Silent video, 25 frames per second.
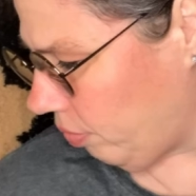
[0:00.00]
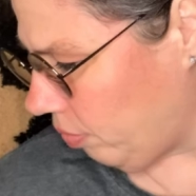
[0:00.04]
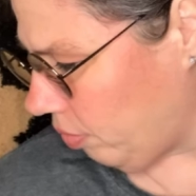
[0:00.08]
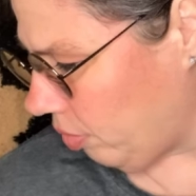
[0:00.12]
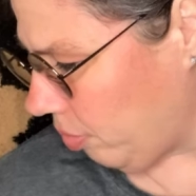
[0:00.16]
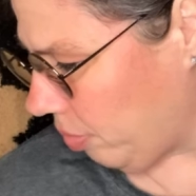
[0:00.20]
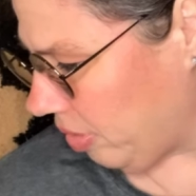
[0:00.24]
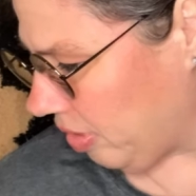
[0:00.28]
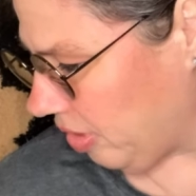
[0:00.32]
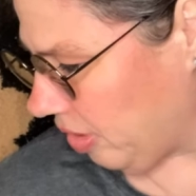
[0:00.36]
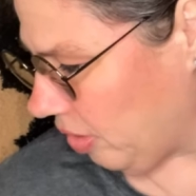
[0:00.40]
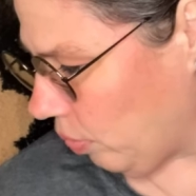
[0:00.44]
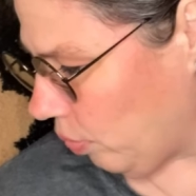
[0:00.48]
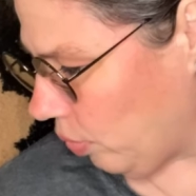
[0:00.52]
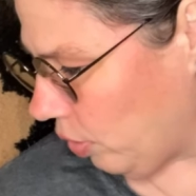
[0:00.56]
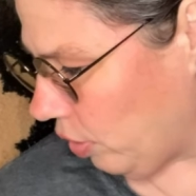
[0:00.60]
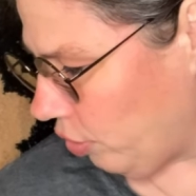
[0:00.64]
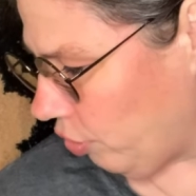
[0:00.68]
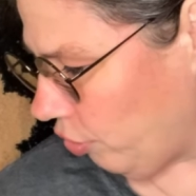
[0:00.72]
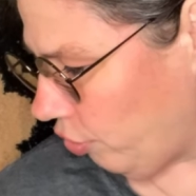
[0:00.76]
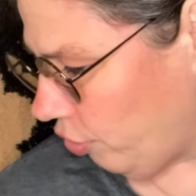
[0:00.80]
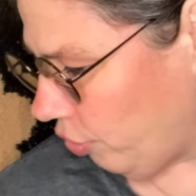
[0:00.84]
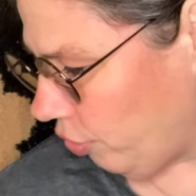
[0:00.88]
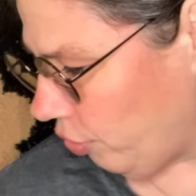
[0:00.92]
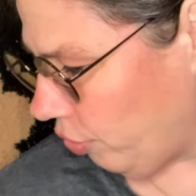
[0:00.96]
let me see,
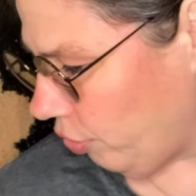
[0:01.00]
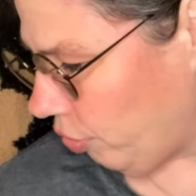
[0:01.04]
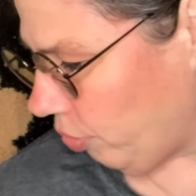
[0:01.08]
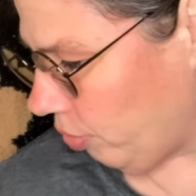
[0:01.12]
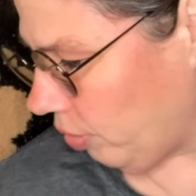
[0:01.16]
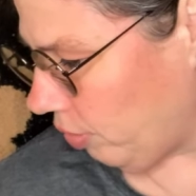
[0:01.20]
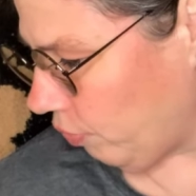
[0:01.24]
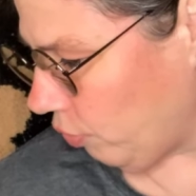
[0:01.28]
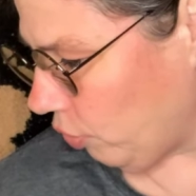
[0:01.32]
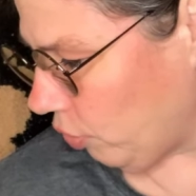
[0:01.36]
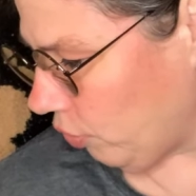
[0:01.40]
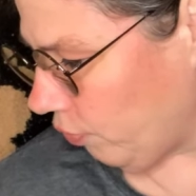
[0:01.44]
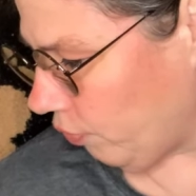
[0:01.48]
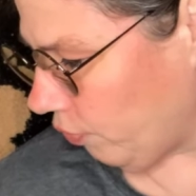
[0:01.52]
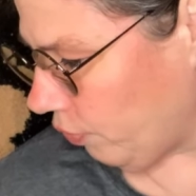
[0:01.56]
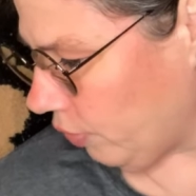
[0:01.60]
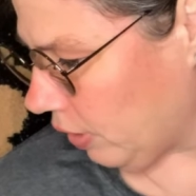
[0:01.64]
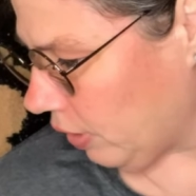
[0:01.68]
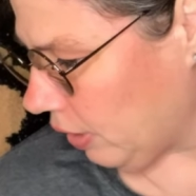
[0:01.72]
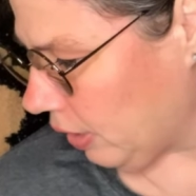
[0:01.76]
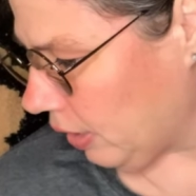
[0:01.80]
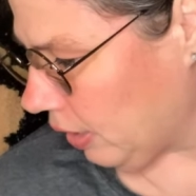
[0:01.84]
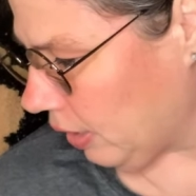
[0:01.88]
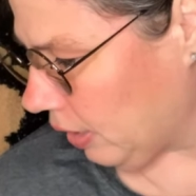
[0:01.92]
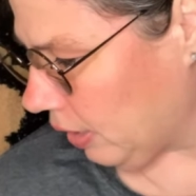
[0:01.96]
1, 2, 3, 4,
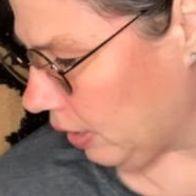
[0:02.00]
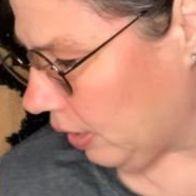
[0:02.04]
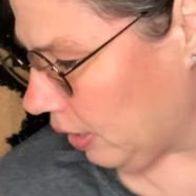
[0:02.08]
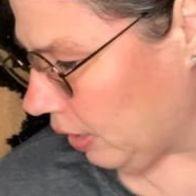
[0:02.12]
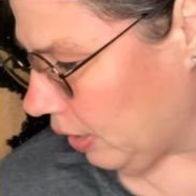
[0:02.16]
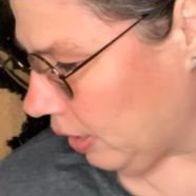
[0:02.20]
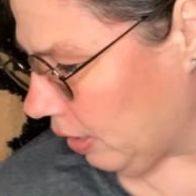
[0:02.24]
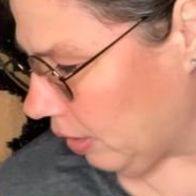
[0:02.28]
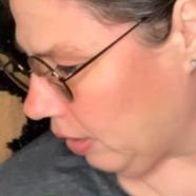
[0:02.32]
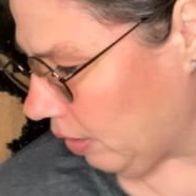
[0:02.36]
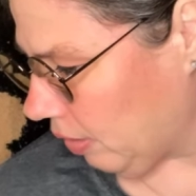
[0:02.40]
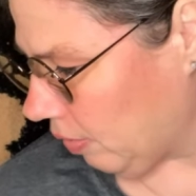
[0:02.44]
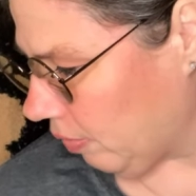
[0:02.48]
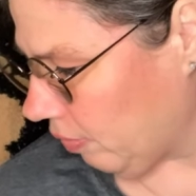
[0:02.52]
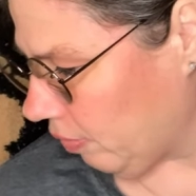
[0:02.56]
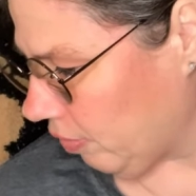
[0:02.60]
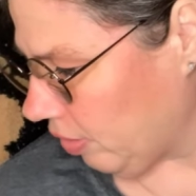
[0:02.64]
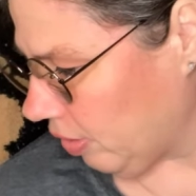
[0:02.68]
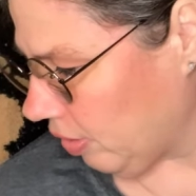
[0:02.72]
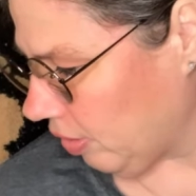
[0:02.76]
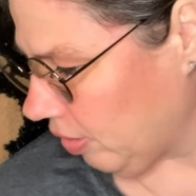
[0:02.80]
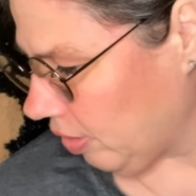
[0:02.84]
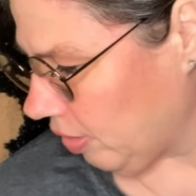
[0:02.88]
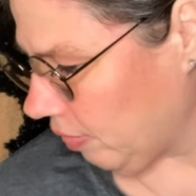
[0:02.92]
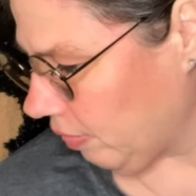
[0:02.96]
5,
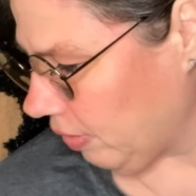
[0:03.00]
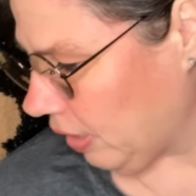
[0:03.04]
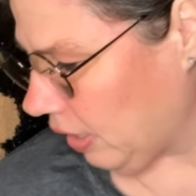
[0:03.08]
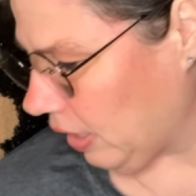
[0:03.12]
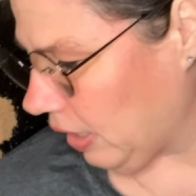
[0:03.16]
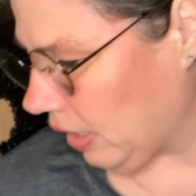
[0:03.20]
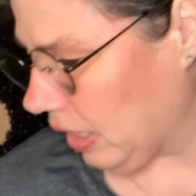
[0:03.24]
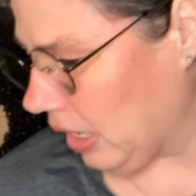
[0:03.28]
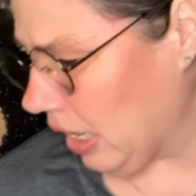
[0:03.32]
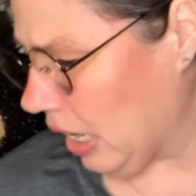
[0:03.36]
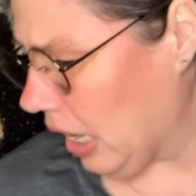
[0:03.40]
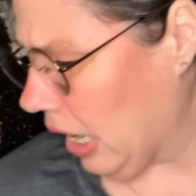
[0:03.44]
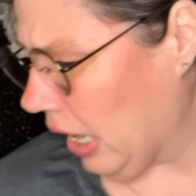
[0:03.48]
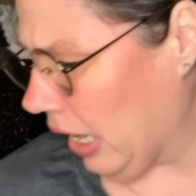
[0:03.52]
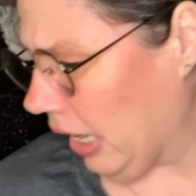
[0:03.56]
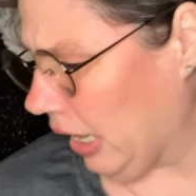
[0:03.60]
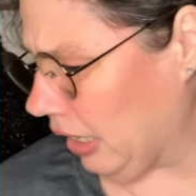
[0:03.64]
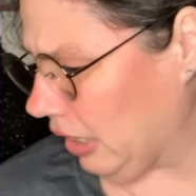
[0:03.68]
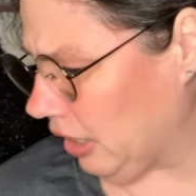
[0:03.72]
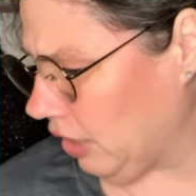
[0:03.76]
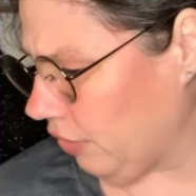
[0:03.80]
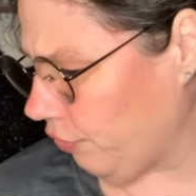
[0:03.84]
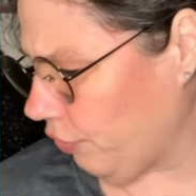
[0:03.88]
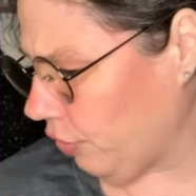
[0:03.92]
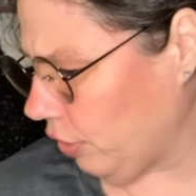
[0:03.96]
6, 7, 8,
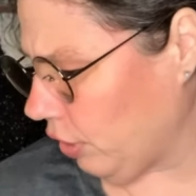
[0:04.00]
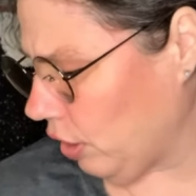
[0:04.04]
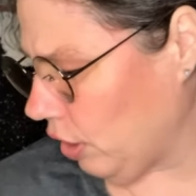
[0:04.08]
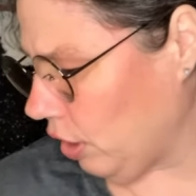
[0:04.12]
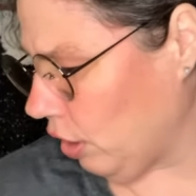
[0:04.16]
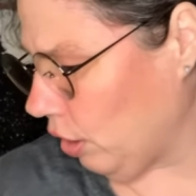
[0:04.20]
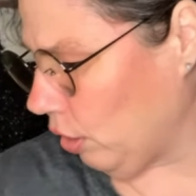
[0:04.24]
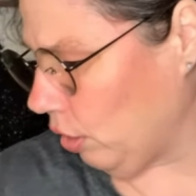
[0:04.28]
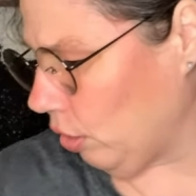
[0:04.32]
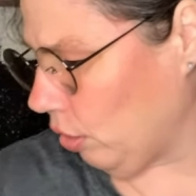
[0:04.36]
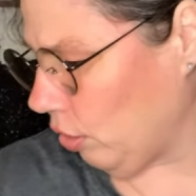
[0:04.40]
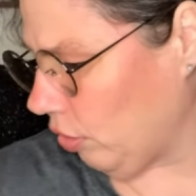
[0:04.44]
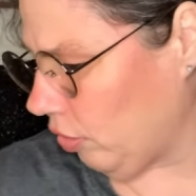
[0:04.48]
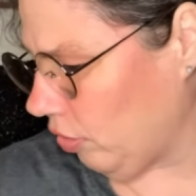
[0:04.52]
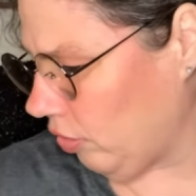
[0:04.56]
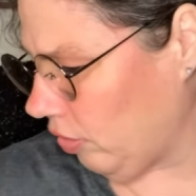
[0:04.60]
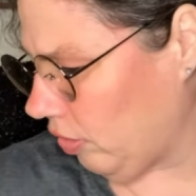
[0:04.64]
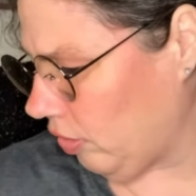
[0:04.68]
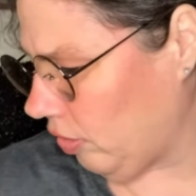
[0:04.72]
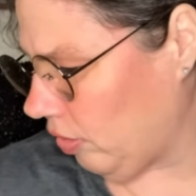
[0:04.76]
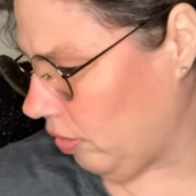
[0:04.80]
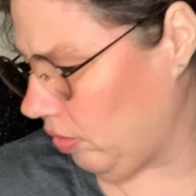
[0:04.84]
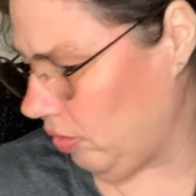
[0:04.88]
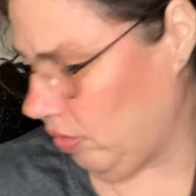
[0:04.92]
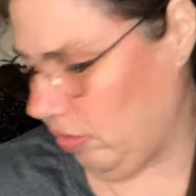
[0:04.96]
9 different
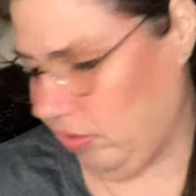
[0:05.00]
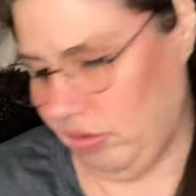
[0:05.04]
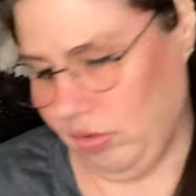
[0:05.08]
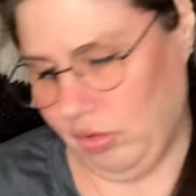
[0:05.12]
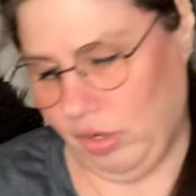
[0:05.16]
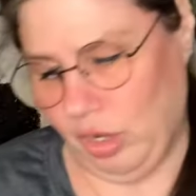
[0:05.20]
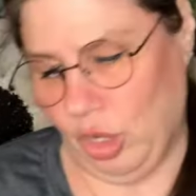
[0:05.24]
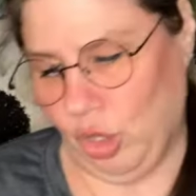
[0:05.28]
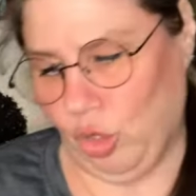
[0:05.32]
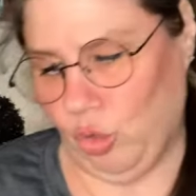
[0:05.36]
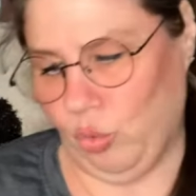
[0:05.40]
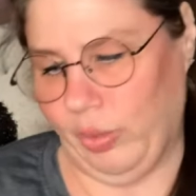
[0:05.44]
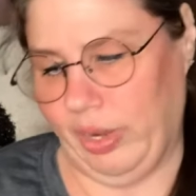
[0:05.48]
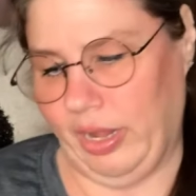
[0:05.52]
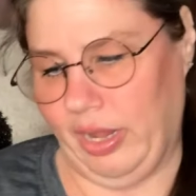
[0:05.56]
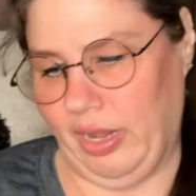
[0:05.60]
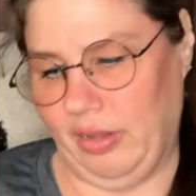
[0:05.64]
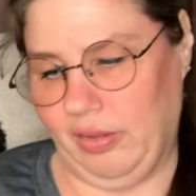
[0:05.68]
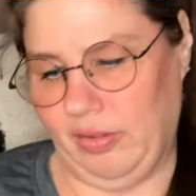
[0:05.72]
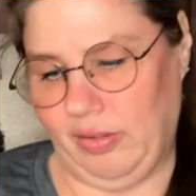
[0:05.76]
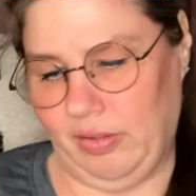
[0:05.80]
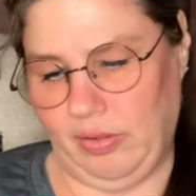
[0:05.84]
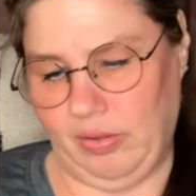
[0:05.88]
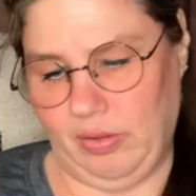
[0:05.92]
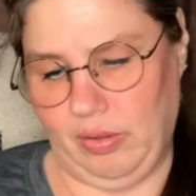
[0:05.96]
colors,
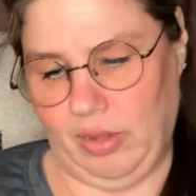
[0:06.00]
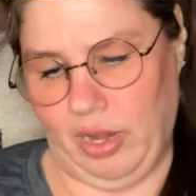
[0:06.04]
colorways.